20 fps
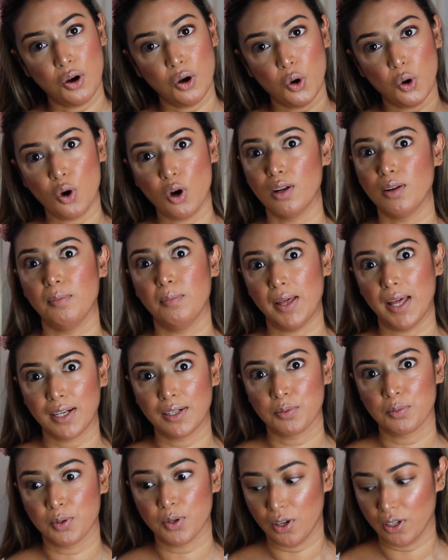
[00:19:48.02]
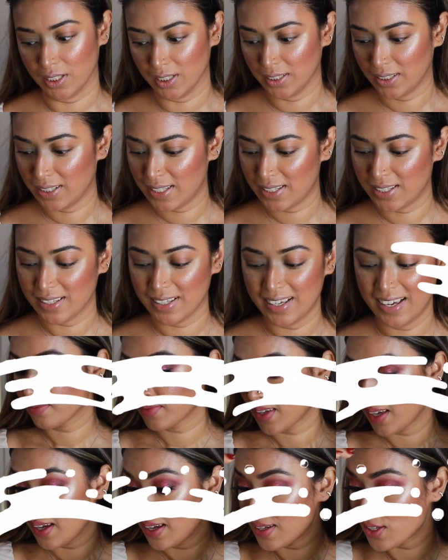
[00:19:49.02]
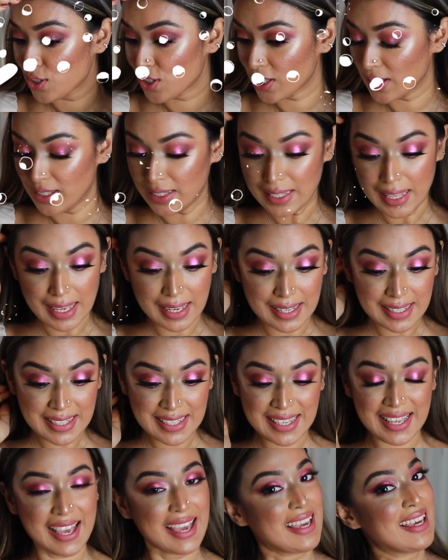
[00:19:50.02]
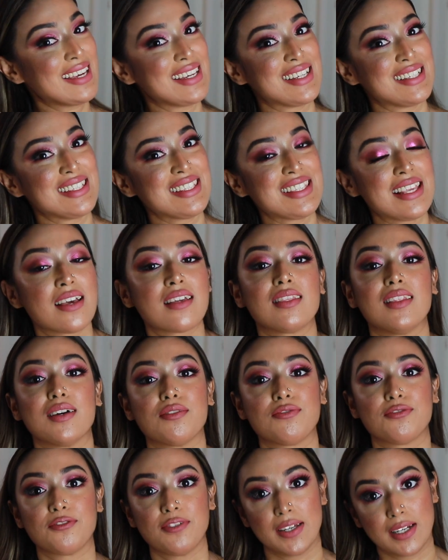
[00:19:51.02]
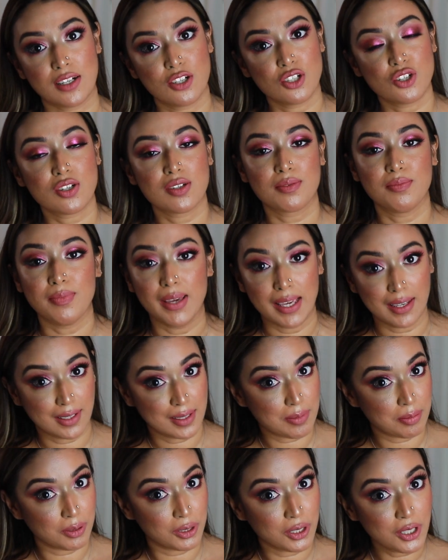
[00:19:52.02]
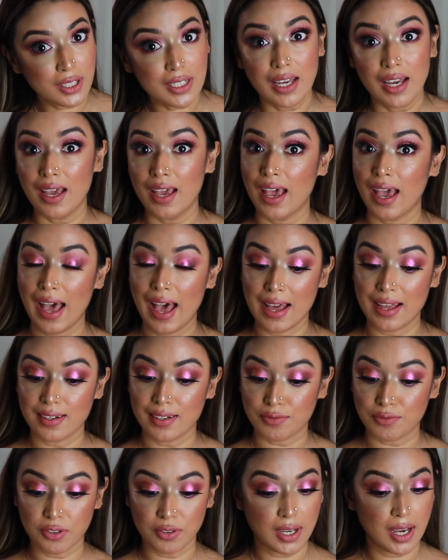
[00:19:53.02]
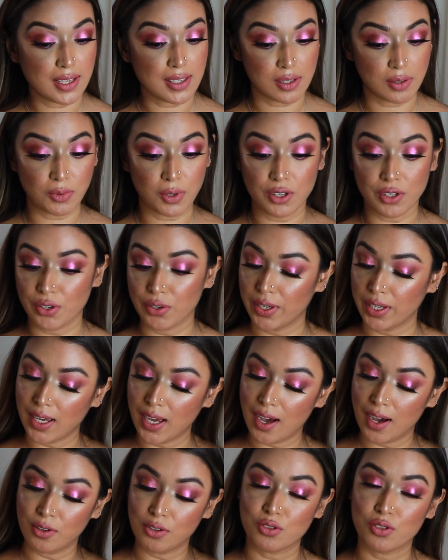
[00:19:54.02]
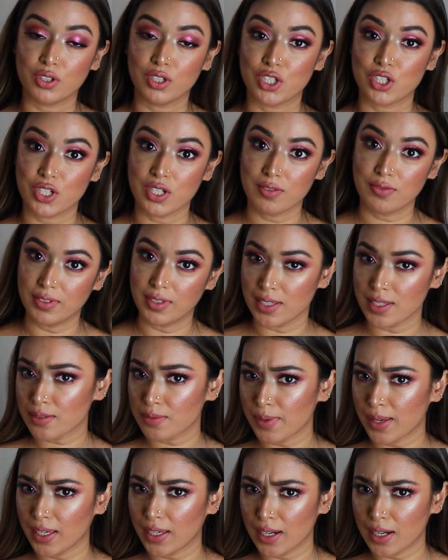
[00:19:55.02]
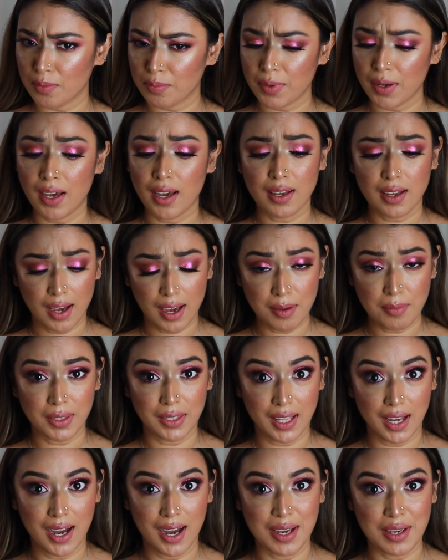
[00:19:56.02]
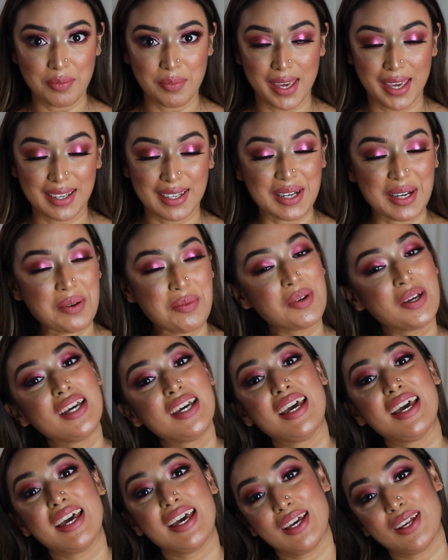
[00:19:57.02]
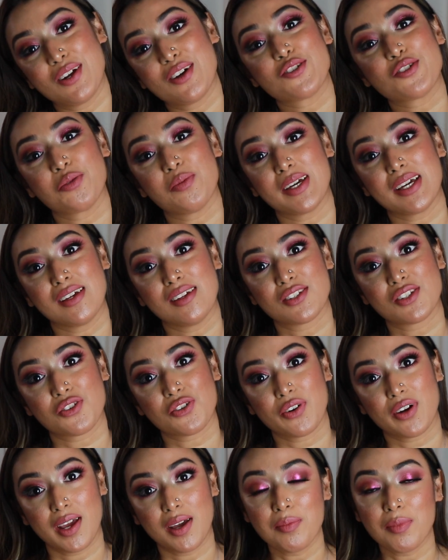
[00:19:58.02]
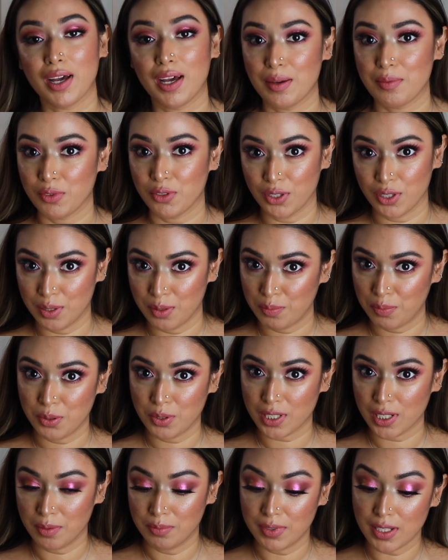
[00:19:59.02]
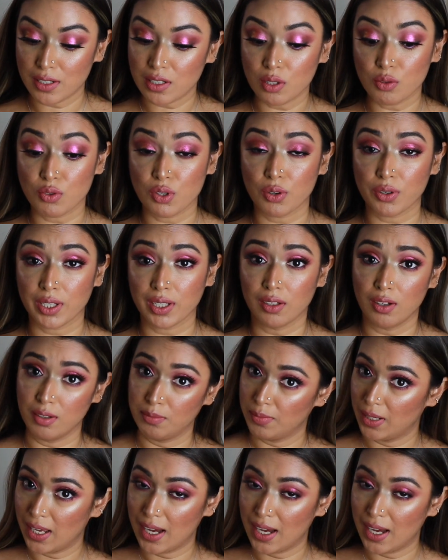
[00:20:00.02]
all matte products. So this is the finished makeup look, and if you guys are wondering how to achieve this makeup, I mean the eye makeup, head on to my Instagram. I'm gonna put up the tutorial on my